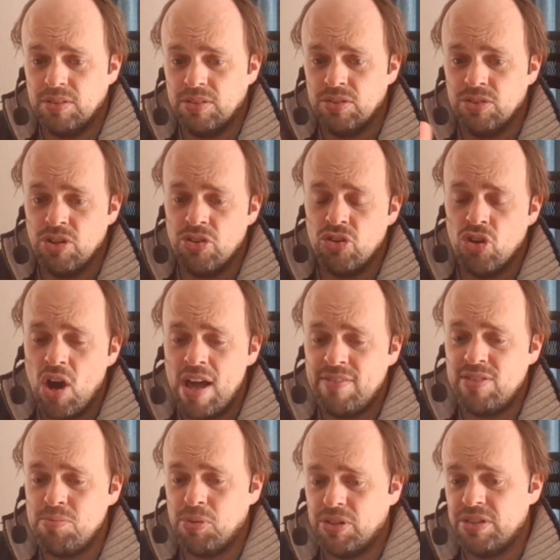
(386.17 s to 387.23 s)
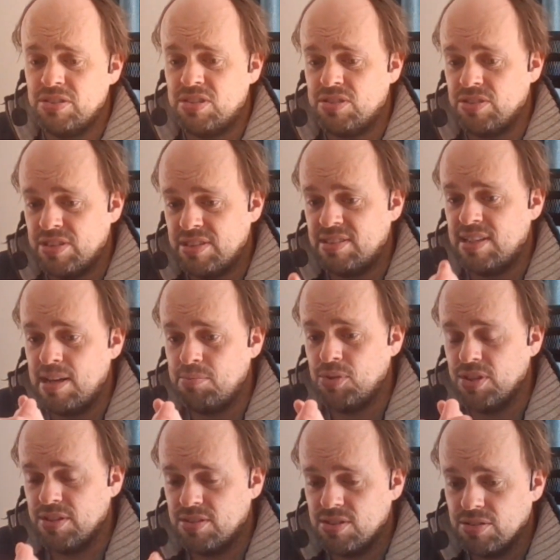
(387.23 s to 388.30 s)
not everybody studies their
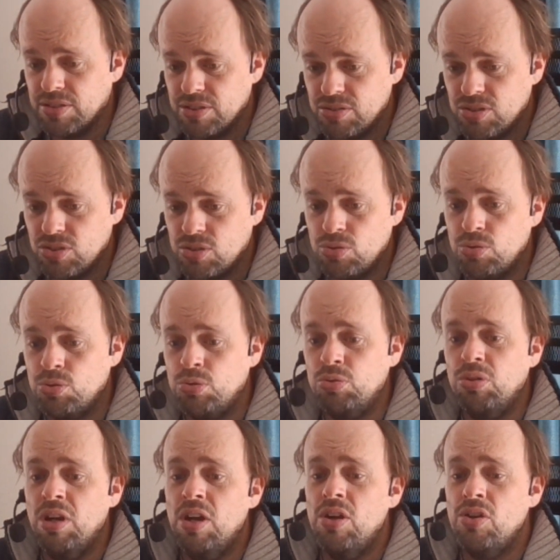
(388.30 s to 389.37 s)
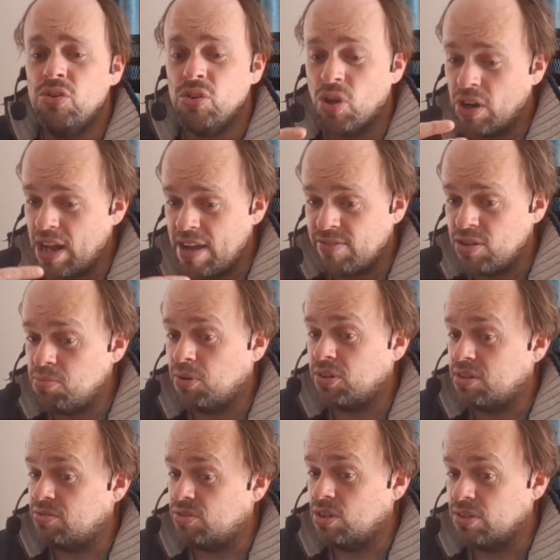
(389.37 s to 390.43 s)
mother tongue at school. Not
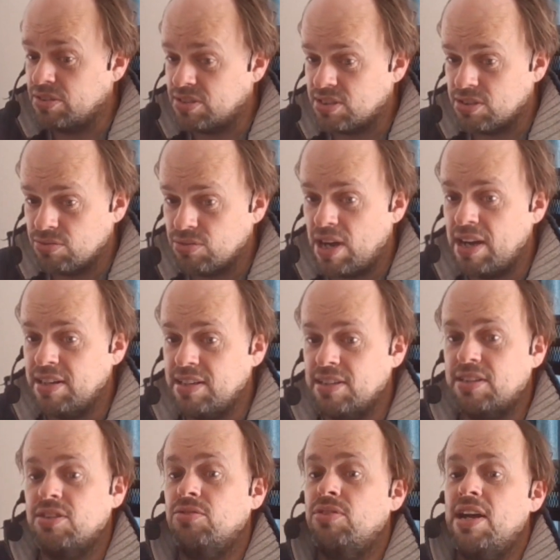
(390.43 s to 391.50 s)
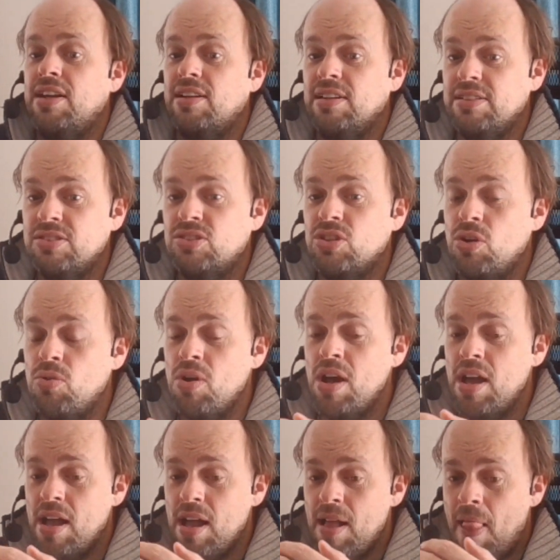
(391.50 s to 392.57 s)
everybody learns to write it correctly. So
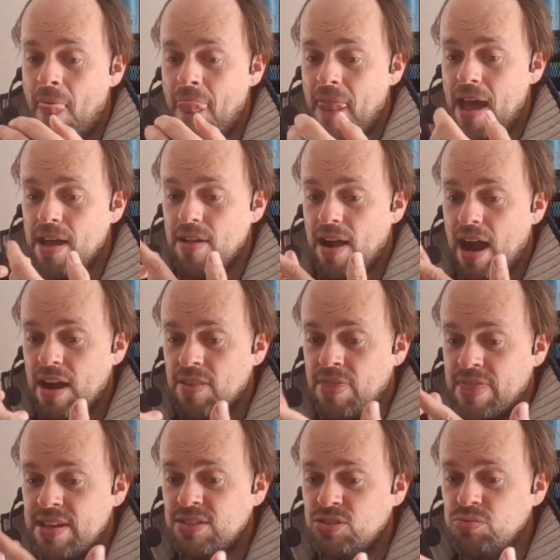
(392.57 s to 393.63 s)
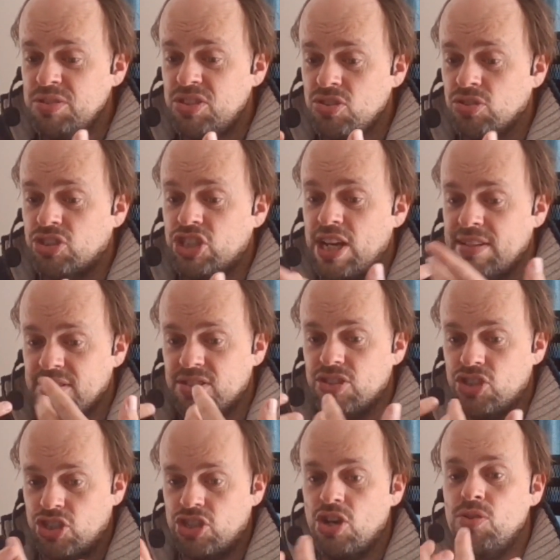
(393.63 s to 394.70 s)
this was your chance to
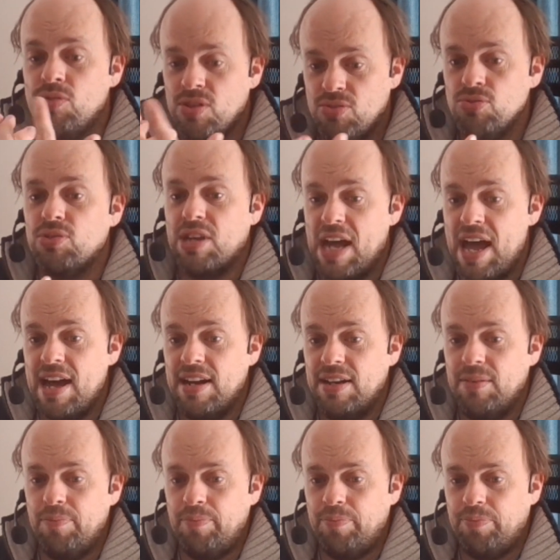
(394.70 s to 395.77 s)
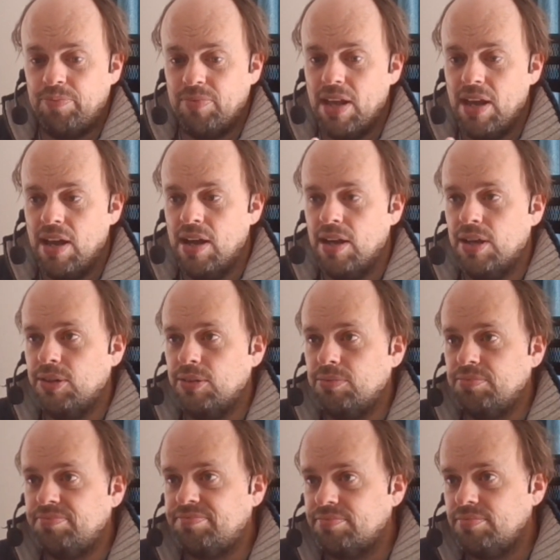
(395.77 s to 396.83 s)
show that you can.
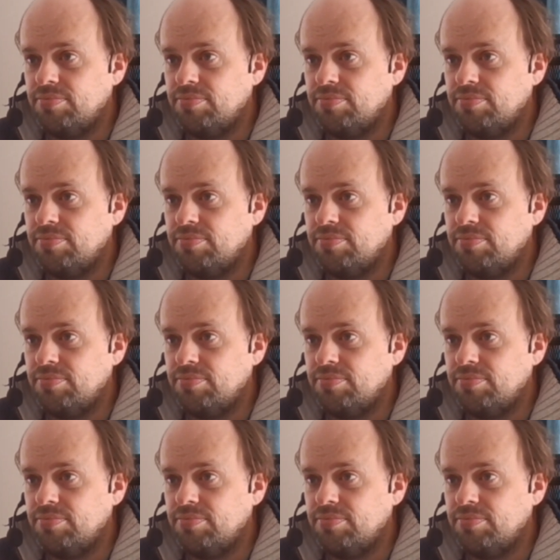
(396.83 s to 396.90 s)
And